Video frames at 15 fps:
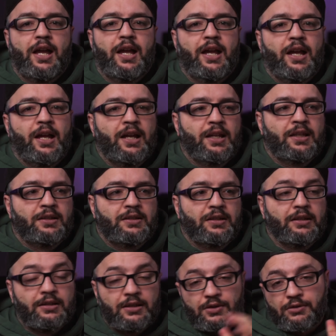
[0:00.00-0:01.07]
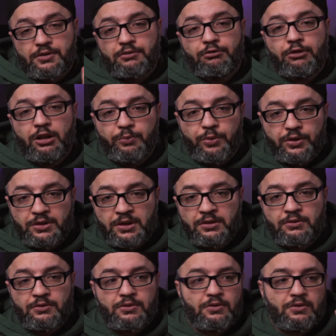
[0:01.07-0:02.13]
And it is also really
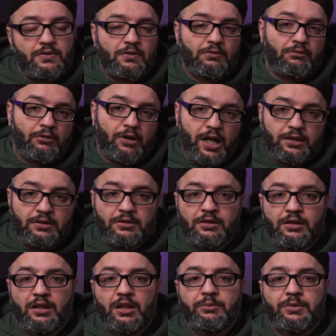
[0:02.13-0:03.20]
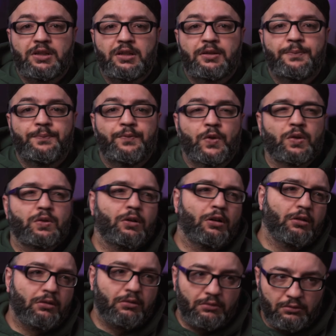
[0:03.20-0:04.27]
important to choose the right limiter. Not
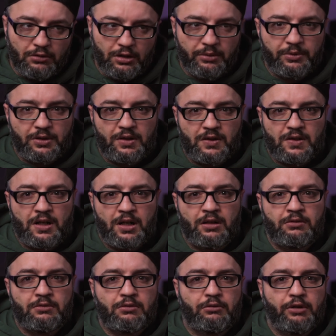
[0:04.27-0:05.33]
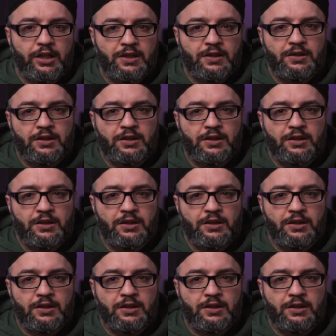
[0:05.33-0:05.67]
all limiters are created